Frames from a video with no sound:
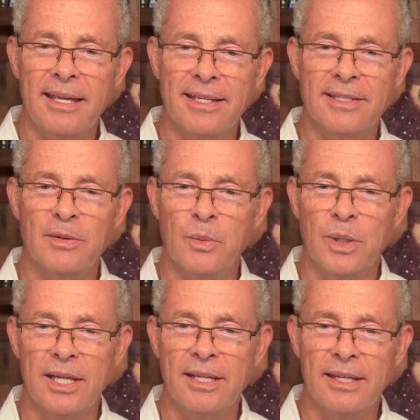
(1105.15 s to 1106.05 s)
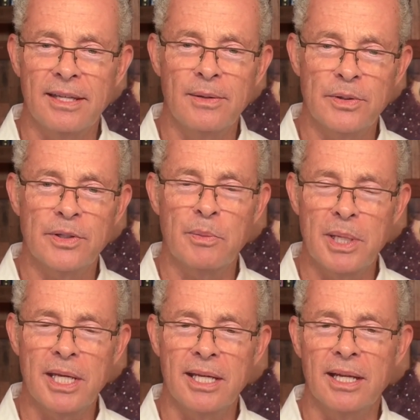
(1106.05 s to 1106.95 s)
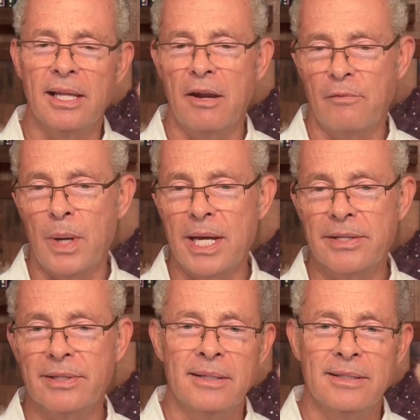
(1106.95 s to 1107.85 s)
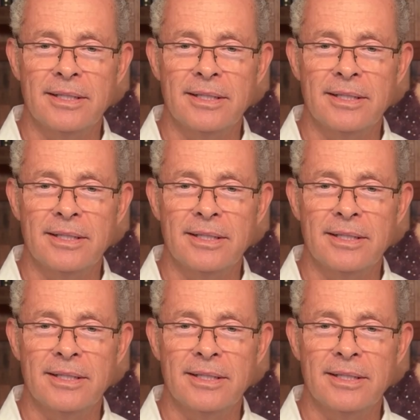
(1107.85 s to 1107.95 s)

isn't what it used to be in a lot of ways.